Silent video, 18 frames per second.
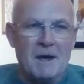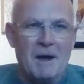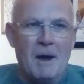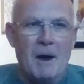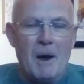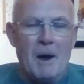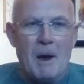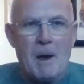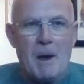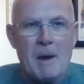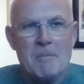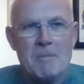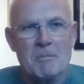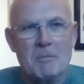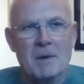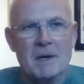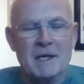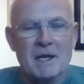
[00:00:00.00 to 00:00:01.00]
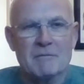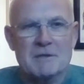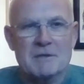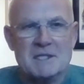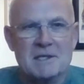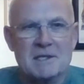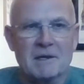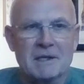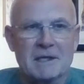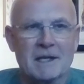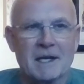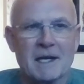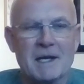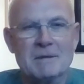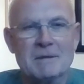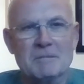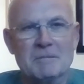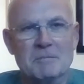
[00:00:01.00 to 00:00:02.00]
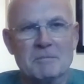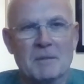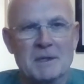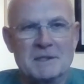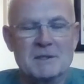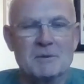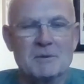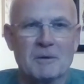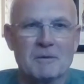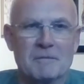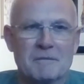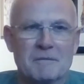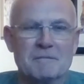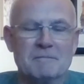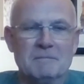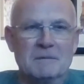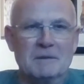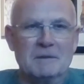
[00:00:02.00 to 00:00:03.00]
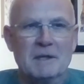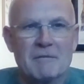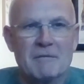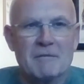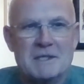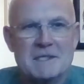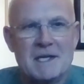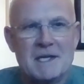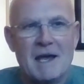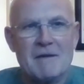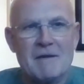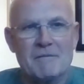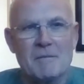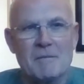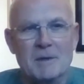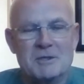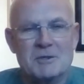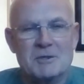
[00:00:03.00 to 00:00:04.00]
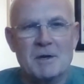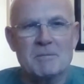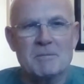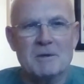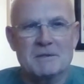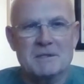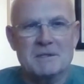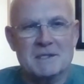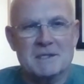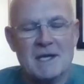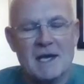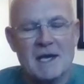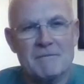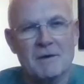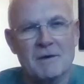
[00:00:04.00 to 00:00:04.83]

my love of cycling, my sort of love of Taff, and my tribute to Taff.